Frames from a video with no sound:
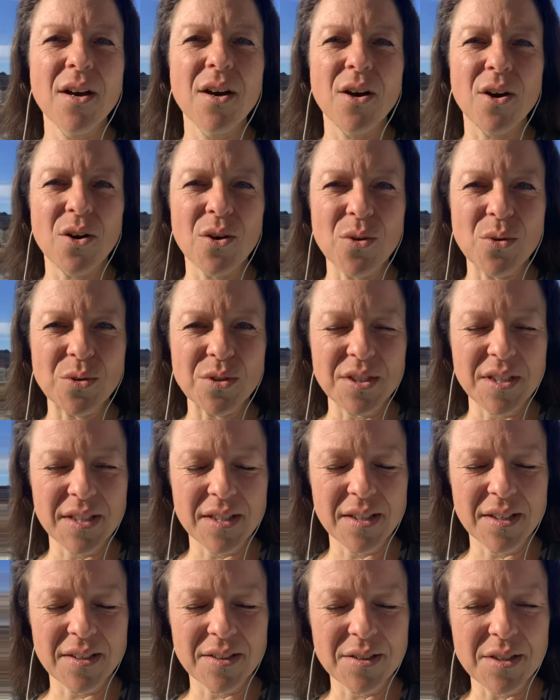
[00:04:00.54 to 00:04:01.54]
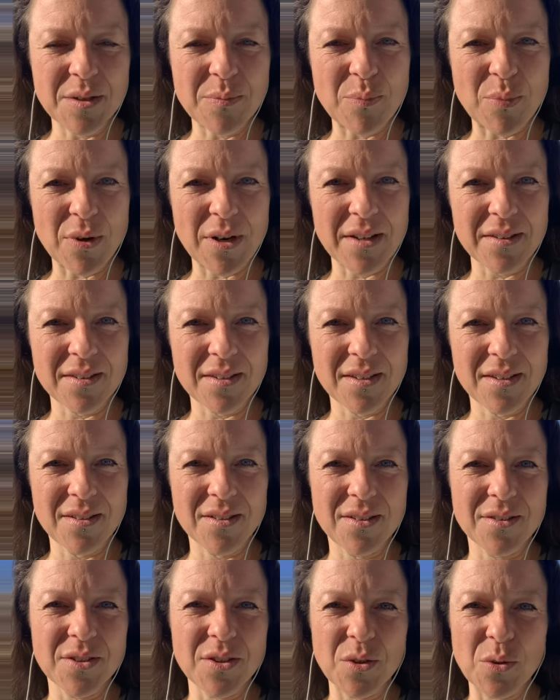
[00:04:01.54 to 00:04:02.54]
oh, taking a deep breath
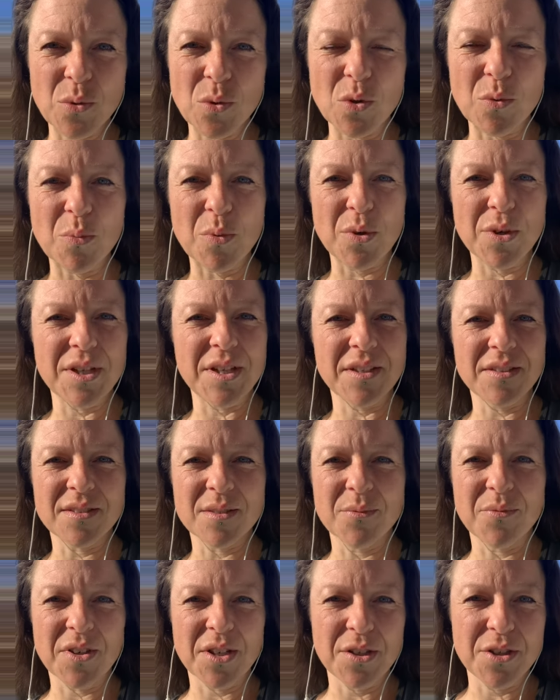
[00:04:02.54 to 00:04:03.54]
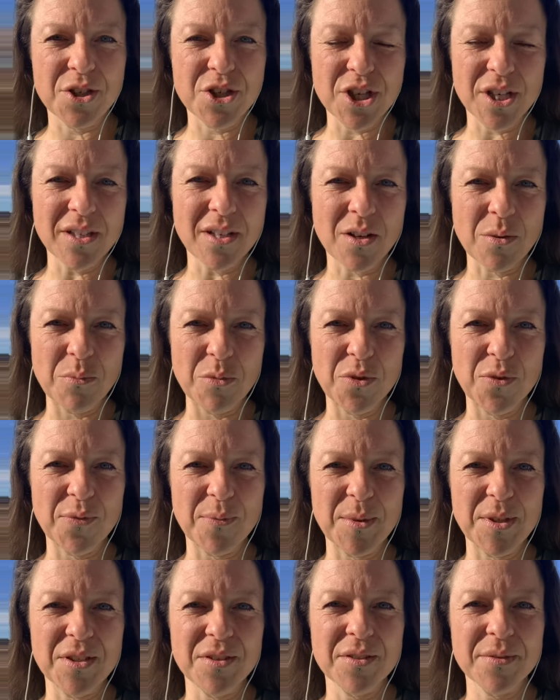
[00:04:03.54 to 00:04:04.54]
and incorporating some very gentle
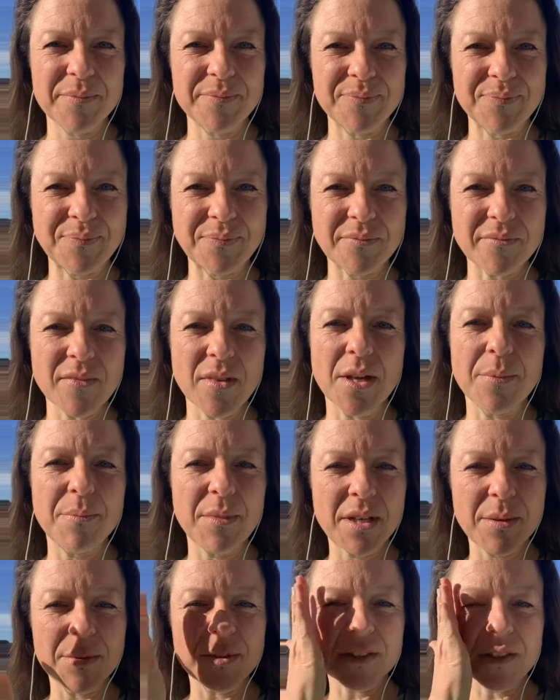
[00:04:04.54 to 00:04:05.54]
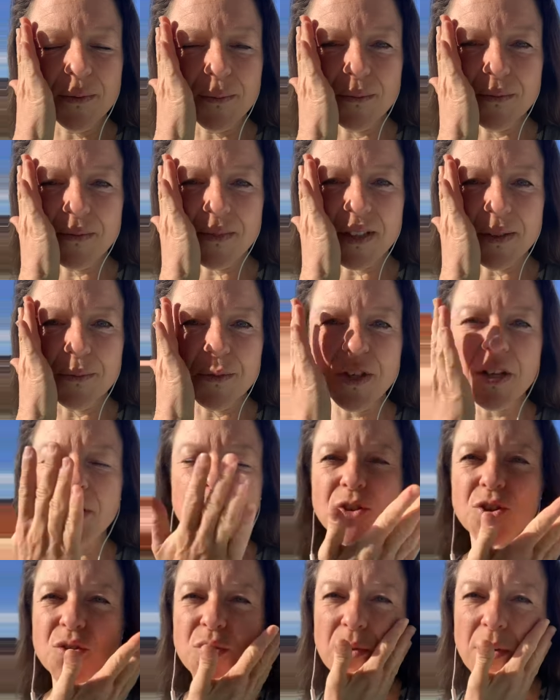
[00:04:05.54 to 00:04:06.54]
movement and maybe some
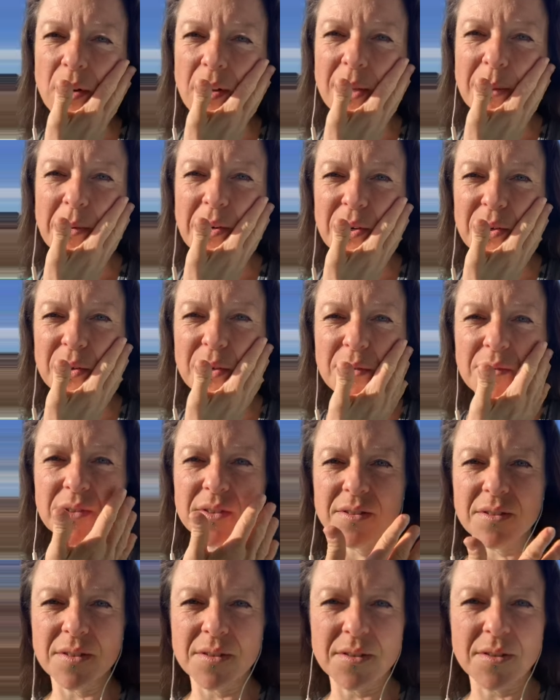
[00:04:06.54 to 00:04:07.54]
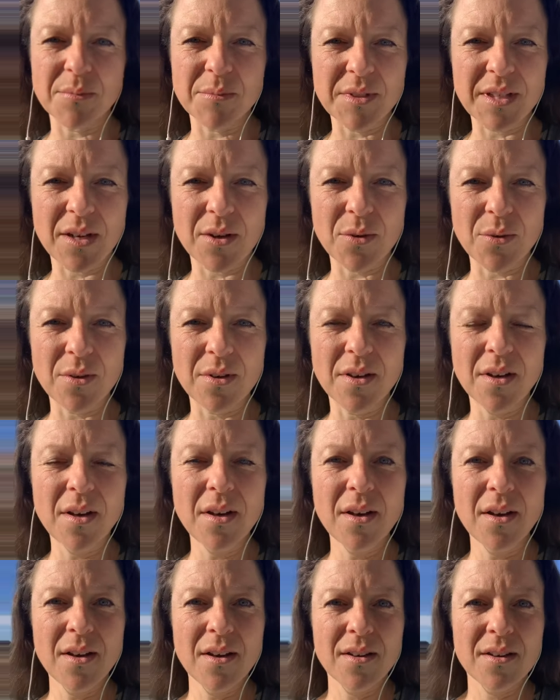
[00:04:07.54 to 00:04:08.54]
touch to calm our nervous system down.
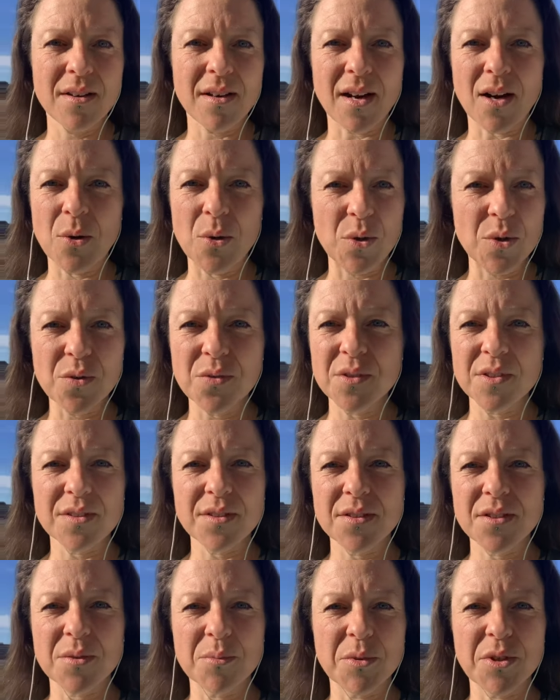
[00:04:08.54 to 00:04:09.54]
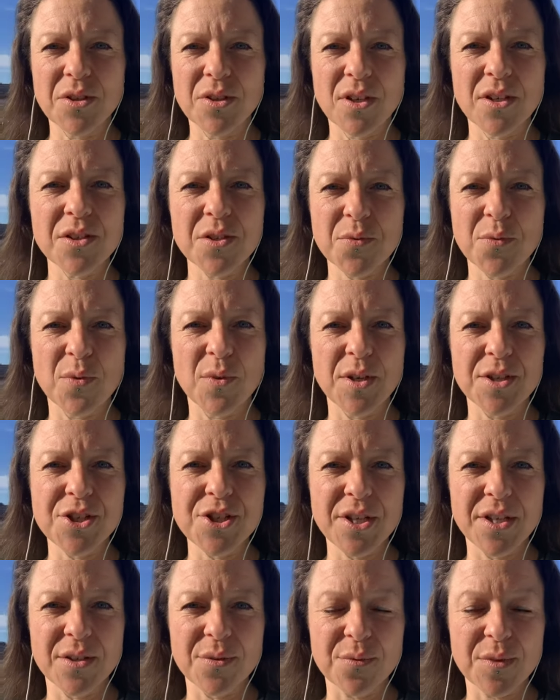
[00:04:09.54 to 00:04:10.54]
Our nervous system cannot
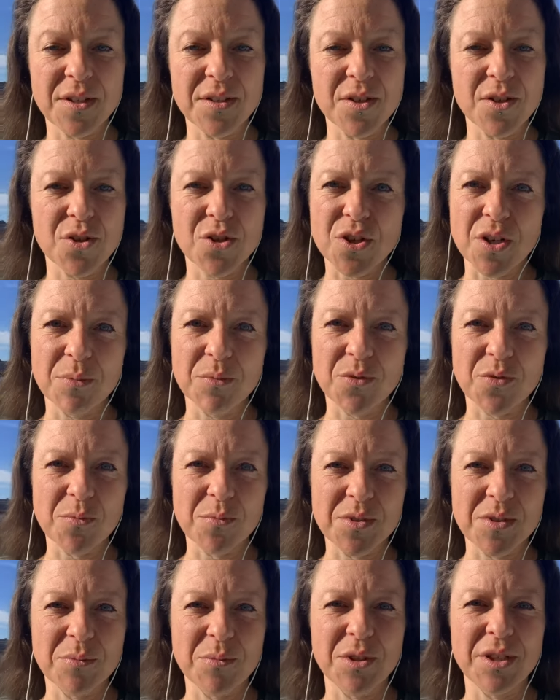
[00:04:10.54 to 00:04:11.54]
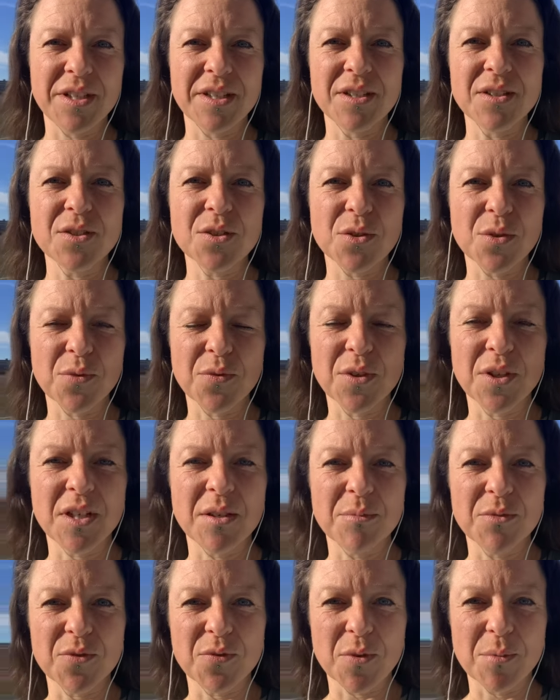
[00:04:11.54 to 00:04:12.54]
differentiate if that touch comes from somebody else or if it
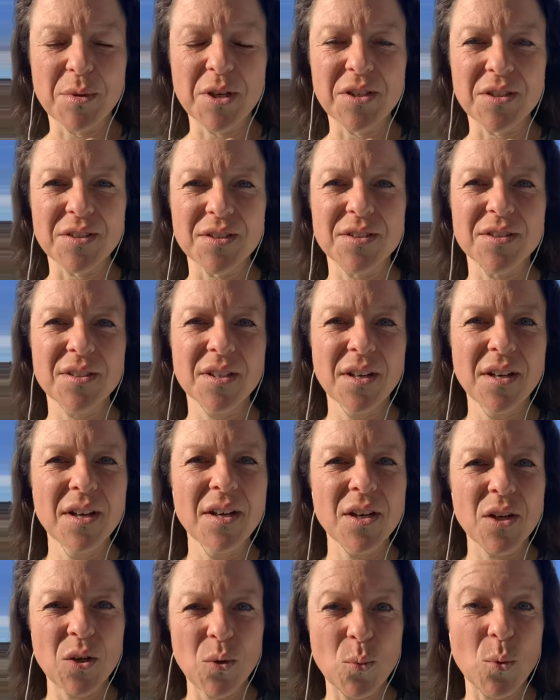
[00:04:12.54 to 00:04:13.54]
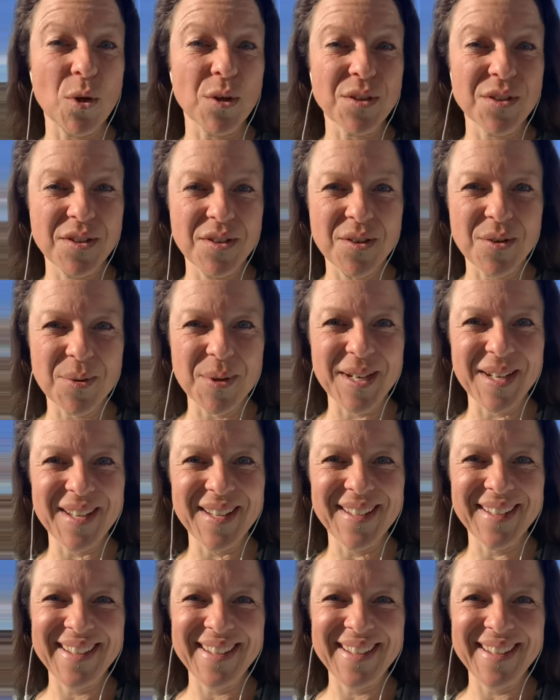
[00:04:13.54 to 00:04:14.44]
comes from us. It works either way.